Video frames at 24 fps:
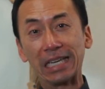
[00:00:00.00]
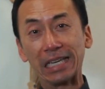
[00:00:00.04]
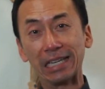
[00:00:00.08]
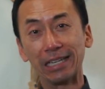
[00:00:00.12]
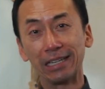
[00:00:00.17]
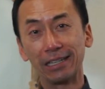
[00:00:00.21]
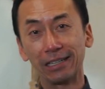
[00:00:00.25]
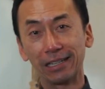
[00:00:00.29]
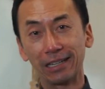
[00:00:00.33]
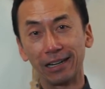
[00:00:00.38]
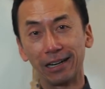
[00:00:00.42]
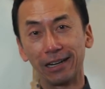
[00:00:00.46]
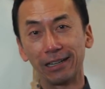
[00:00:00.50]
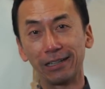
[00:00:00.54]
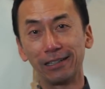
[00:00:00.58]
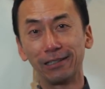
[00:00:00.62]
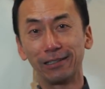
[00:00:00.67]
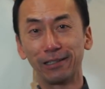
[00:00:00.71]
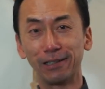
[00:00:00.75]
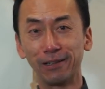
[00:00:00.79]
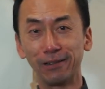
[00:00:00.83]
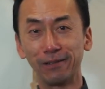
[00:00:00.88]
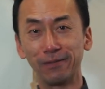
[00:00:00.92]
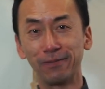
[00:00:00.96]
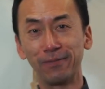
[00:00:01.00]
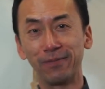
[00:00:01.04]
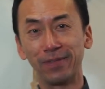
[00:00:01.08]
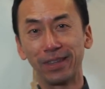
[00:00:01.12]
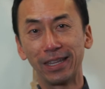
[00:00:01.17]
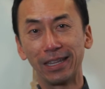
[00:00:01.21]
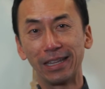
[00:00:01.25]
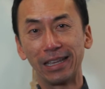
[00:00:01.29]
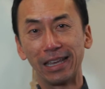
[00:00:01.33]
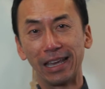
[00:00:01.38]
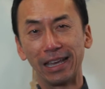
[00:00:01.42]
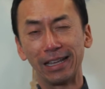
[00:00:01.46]
in God alone.
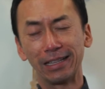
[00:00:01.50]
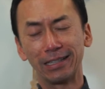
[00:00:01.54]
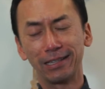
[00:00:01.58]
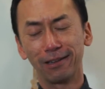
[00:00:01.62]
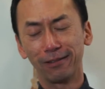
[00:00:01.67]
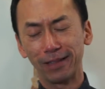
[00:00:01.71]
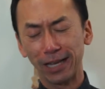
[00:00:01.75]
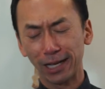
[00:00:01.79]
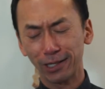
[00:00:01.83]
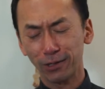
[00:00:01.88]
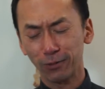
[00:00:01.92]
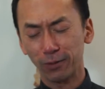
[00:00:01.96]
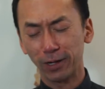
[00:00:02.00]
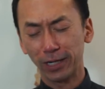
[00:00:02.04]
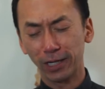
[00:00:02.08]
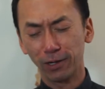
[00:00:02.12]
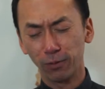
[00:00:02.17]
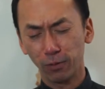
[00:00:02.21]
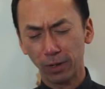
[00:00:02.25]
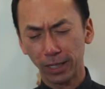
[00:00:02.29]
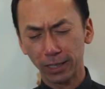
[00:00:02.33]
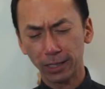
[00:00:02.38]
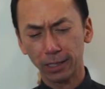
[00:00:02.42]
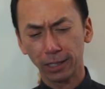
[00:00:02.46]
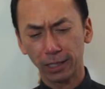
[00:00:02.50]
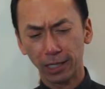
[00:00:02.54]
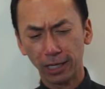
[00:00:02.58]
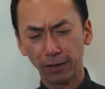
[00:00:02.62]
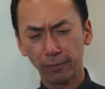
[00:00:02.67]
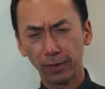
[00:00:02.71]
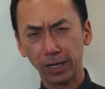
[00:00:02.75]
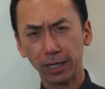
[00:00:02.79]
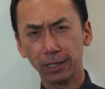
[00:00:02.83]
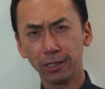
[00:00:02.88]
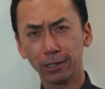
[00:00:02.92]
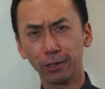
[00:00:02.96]
And so that's what he wants to
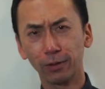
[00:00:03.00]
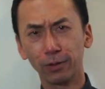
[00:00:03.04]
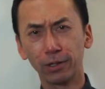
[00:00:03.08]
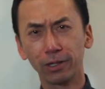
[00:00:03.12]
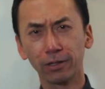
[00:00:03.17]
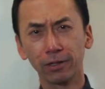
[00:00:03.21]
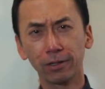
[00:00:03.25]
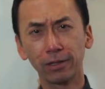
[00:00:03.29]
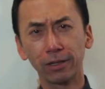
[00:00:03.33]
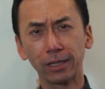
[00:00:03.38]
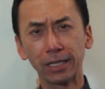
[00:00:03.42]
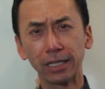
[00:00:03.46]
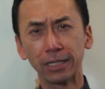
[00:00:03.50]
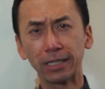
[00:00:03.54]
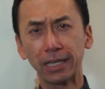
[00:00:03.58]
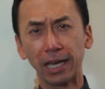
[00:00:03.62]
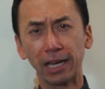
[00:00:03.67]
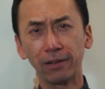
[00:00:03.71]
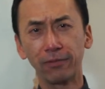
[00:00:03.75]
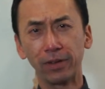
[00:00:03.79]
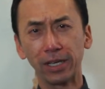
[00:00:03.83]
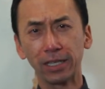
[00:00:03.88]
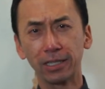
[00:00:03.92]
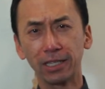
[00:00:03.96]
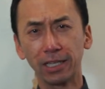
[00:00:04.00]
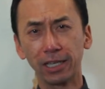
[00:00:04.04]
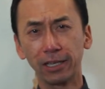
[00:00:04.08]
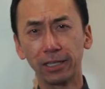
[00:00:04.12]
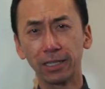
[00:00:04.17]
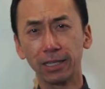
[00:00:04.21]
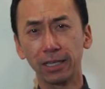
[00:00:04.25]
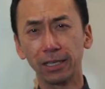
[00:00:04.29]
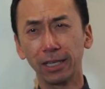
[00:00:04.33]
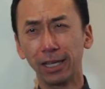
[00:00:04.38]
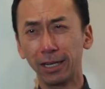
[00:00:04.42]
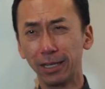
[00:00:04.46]
give us. So during this Advent
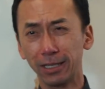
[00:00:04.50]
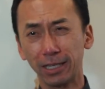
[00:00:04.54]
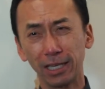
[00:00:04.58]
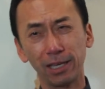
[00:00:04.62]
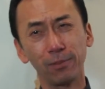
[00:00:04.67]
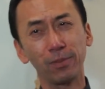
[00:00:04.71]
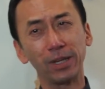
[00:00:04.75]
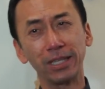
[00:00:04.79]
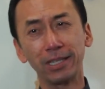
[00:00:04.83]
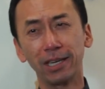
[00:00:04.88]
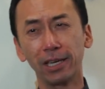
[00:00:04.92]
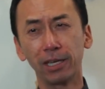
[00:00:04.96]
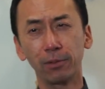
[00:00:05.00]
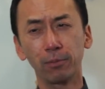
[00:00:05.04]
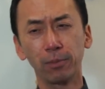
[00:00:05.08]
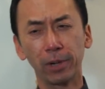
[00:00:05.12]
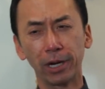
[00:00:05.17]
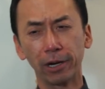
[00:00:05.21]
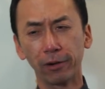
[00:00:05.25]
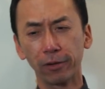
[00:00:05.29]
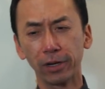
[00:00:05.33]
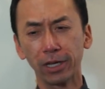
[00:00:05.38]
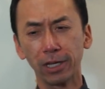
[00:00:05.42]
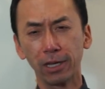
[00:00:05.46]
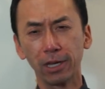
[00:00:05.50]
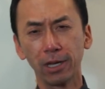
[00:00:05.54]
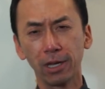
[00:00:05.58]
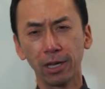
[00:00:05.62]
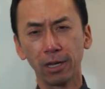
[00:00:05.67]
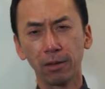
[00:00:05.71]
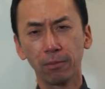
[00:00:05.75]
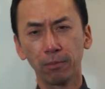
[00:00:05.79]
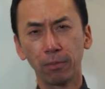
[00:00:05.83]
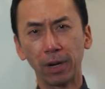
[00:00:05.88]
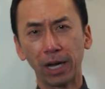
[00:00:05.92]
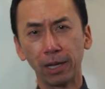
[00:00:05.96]
season, let us imitate Mary
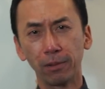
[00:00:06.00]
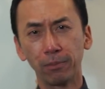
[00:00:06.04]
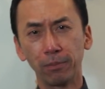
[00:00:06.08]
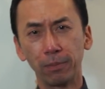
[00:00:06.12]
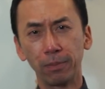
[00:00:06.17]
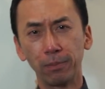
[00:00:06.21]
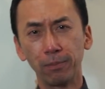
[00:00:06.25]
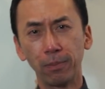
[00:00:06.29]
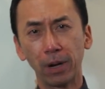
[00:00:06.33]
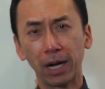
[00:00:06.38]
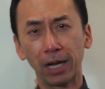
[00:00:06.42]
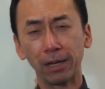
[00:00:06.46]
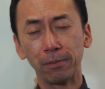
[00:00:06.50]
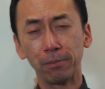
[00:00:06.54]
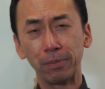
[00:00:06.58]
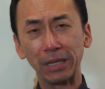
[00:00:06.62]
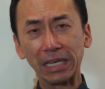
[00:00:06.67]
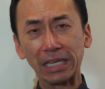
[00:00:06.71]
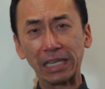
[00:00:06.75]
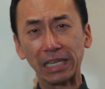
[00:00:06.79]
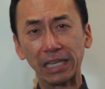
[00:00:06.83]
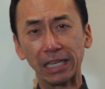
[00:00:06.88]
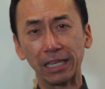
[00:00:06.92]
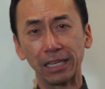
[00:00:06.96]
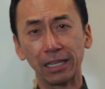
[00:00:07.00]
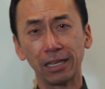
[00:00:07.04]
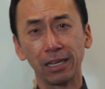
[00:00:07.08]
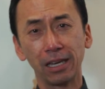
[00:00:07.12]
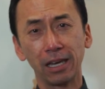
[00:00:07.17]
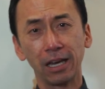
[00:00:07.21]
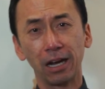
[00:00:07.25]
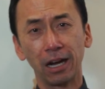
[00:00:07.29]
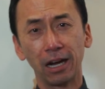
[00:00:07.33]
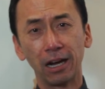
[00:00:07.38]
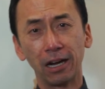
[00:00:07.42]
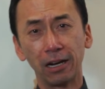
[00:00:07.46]
by being
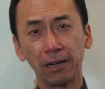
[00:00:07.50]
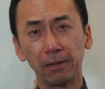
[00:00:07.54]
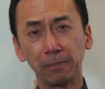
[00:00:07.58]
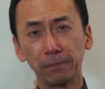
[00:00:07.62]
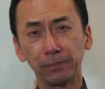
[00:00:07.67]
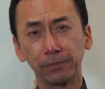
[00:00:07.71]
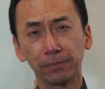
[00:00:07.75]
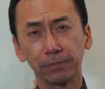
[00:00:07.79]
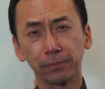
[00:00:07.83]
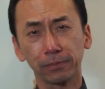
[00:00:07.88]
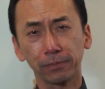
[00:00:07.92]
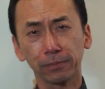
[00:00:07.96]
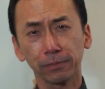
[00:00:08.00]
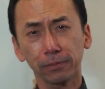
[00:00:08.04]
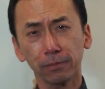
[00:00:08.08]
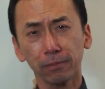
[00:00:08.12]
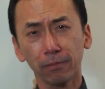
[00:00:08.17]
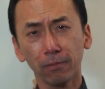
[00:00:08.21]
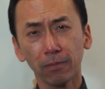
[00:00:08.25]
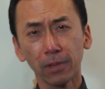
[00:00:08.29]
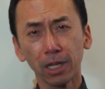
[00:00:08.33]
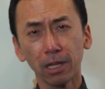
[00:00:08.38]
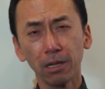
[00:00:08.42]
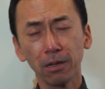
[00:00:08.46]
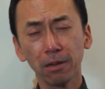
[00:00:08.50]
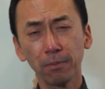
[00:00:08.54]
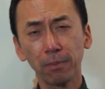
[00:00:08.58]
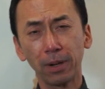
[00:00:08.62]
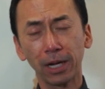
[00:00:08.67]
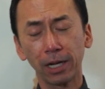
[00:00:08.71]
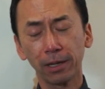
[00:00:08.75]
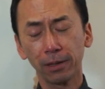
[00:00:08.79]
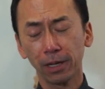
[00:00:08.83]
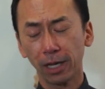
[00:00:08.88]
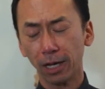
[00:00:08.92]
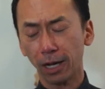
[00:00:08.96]

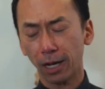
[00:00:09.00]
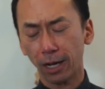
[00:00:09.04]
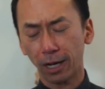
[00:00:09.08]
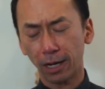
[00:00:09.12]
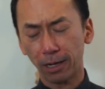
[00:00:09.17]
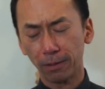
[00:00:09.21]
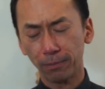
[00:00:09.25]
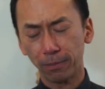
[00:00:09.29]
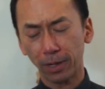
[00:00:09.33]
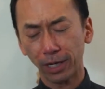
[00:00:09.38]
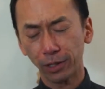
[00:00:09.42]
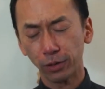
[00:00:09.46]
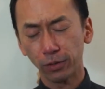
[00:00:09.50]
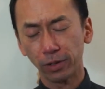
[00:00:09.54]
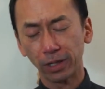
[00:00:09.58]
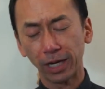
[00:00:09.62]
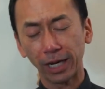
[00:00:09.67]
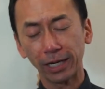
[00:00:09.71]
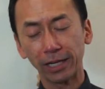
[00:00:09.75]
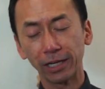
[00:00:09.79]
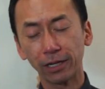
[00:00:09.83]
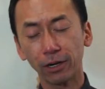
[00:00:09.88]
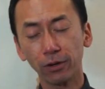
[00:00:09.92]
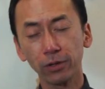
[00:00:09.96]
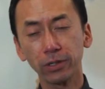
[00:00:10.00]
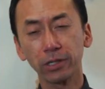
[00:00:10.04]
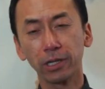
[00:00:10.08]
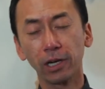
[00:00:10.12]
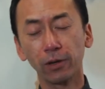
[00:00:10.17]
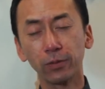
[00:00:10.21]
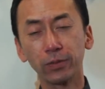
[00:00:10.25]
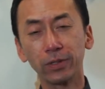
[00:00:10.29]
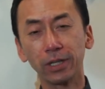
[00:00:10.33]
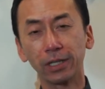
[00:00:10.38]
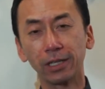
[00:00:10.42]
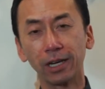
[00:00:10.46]
by uniting
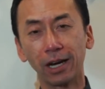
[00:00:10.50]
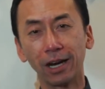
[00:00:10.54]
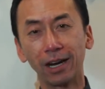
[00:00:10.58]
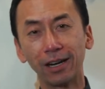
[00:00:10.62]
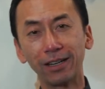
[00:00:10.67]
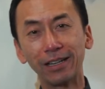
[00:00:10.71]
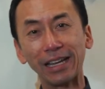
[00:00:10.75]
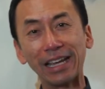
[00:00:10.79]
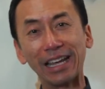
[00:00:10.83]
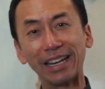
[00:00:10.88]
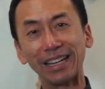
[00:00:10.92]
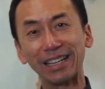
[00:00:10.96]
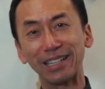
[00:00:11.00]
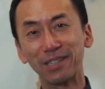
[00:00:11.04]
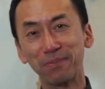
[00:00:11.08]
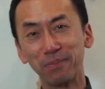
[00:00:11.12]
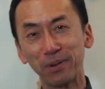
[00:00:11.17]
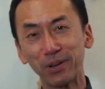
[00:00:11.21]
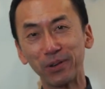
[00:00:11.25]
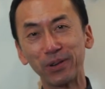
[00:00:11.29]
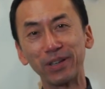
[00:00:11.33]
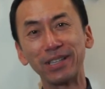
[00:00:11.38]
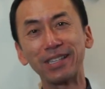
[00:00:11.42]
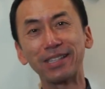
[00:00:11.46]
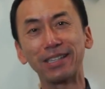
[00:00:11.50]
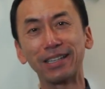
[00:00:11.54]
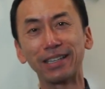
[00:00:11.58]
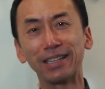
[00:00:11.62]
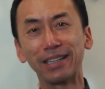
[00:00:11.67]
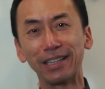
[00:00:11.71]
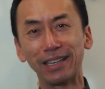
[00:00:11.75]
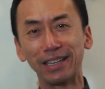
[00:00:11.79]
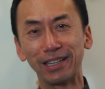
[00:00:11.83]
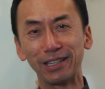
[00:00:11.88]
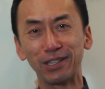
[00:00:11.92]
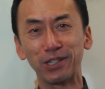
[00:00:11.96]
ourselves to God and
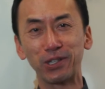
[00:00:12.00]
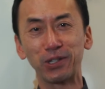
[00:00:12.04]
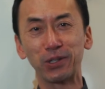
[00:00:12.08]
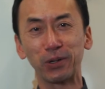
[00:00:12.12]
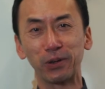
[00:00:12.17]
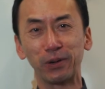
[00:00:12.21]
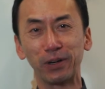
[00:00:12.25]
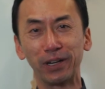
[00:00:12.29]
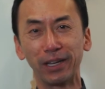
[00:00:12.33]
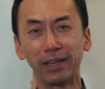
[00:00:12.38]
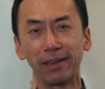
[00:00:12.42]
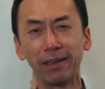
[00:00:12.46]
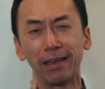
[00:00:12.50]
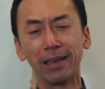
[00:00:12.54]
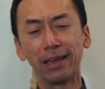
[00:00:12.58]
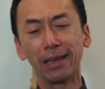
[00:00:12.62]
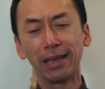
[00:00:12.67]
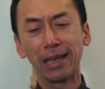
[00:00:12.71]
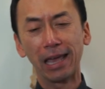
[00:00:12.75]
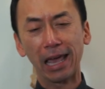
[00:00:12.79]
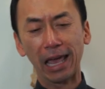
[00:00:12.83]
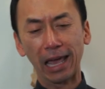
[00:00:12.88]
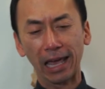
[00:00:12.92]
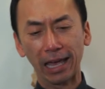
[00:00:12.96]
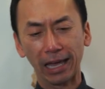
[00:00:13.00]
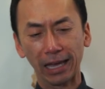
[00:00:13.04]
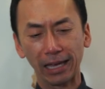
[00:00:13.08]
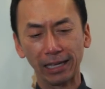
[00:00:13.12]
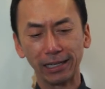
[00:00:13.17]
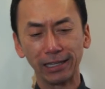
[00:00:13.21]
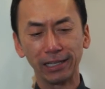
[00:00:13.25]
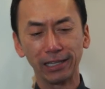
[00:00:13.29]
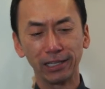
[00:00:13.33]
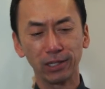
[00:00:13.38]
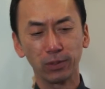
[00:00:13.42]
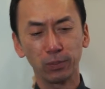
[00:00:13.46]
experiencing his joy
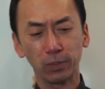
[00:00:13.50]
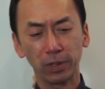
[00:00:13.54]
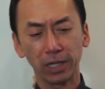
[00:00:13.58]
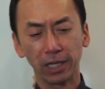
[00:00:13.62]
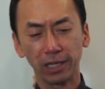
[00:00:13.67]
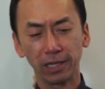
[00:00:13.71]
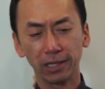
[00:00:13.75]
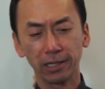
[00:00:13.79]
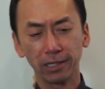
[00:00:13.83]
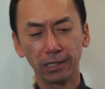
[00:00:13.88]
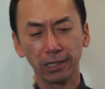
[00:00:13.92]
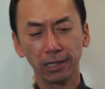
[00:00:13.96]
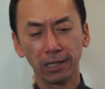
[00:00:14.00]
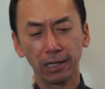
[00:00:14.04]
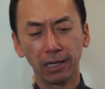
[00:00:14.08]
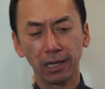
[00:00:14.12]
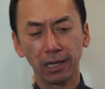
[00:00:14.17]
and his peace,